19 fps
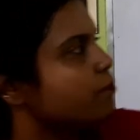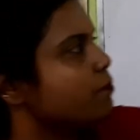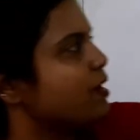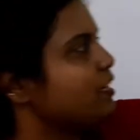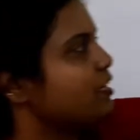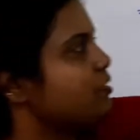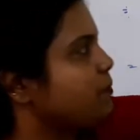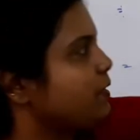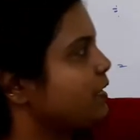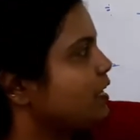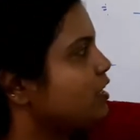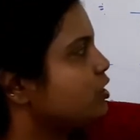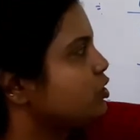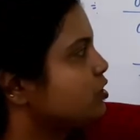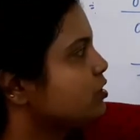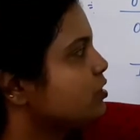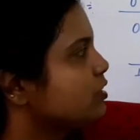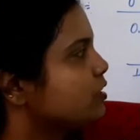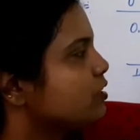
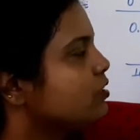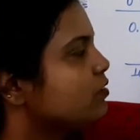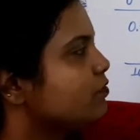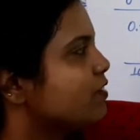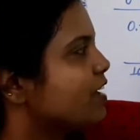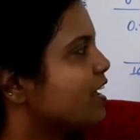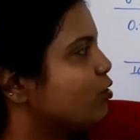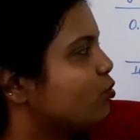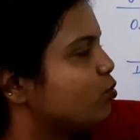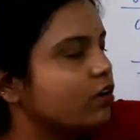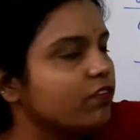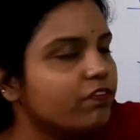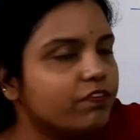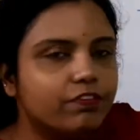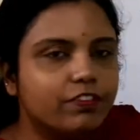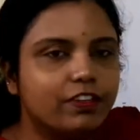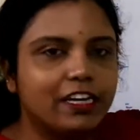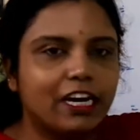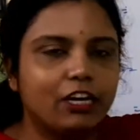multiplication, the value of
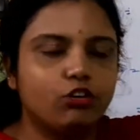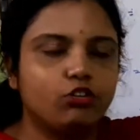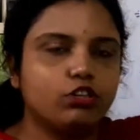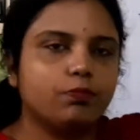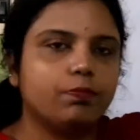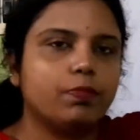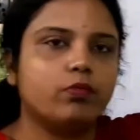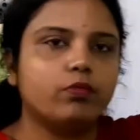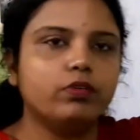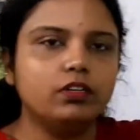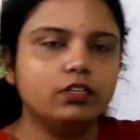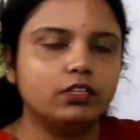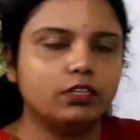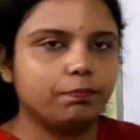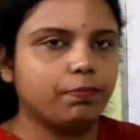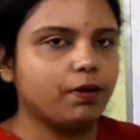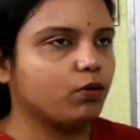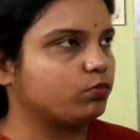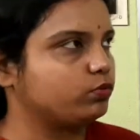10 to the power, the
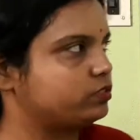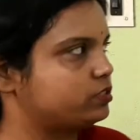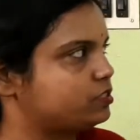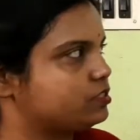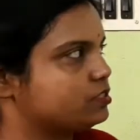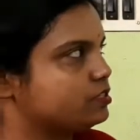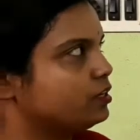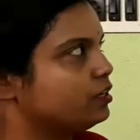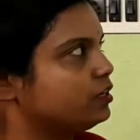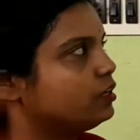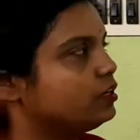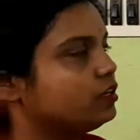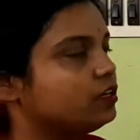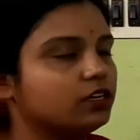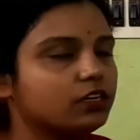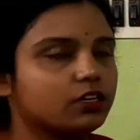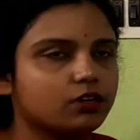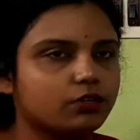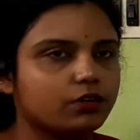powers.
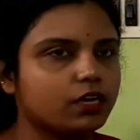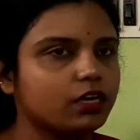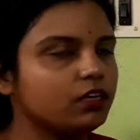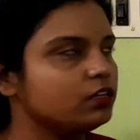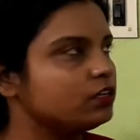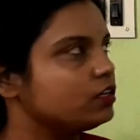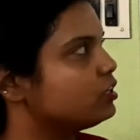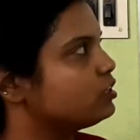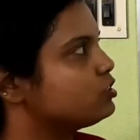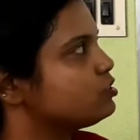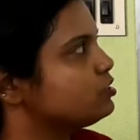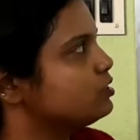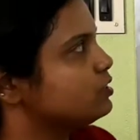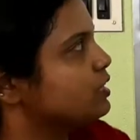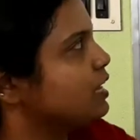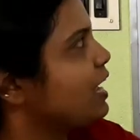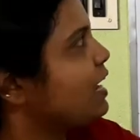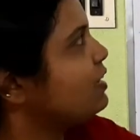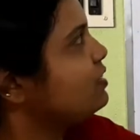Okay. So,
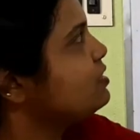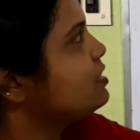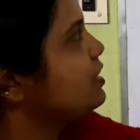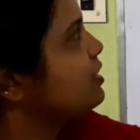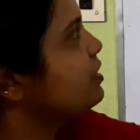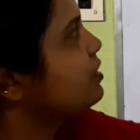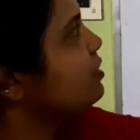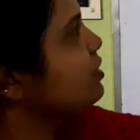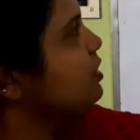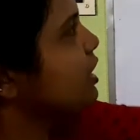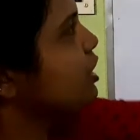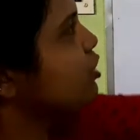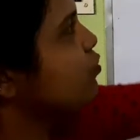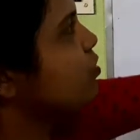and here it